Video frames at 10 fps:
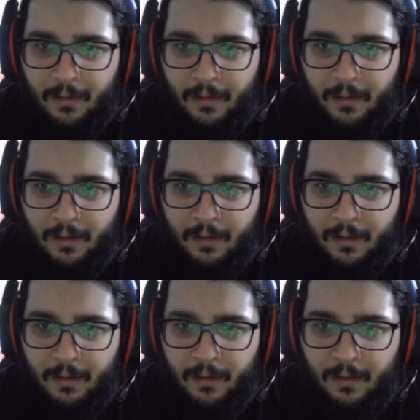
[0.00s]

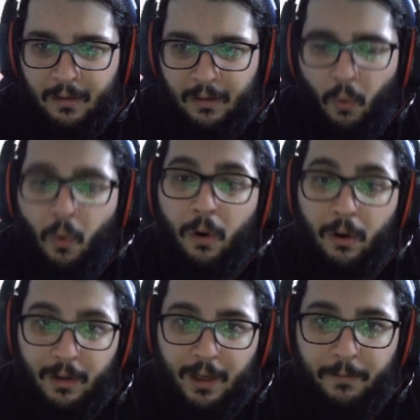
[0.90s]

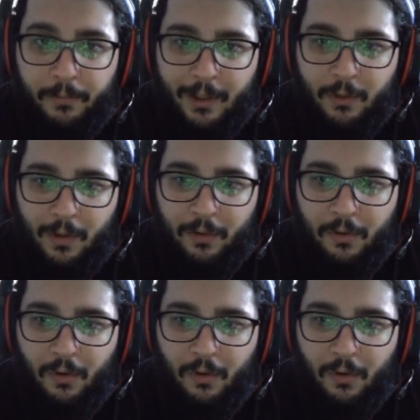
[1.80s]
Or give +1 to your